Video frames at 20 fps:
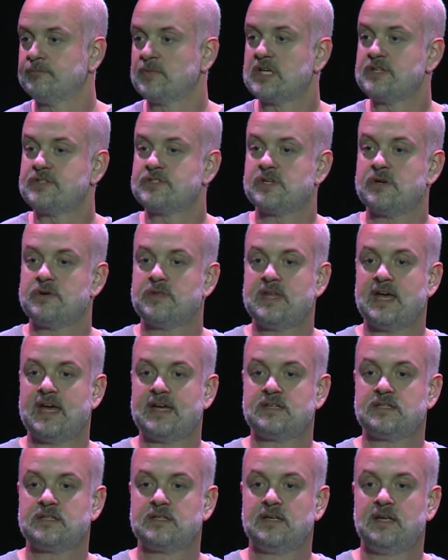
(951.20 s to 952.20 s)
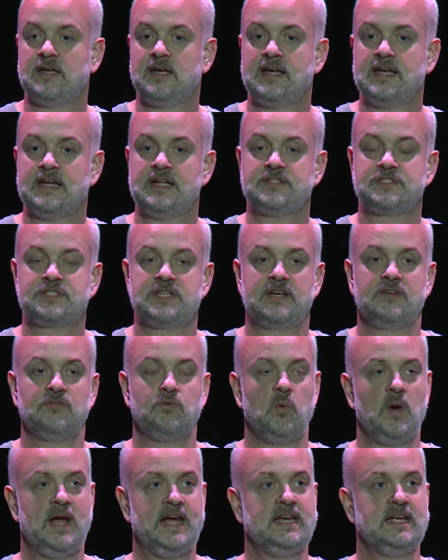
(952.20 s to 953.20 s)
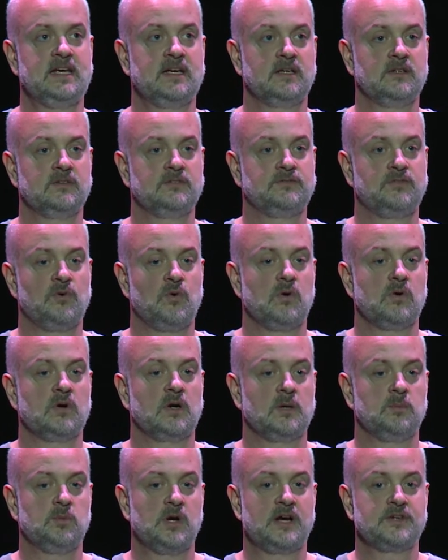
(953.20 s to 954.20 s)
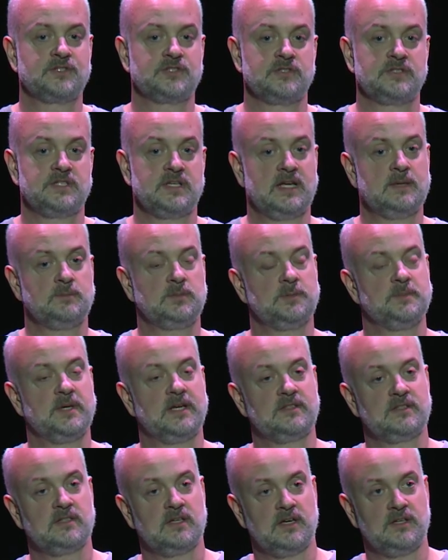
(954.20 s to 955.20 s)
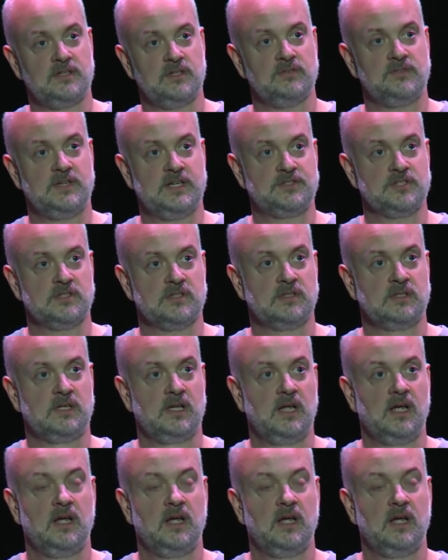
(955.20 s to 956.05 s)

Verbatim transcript: so that instead of waiting for a browser to implement a new feature,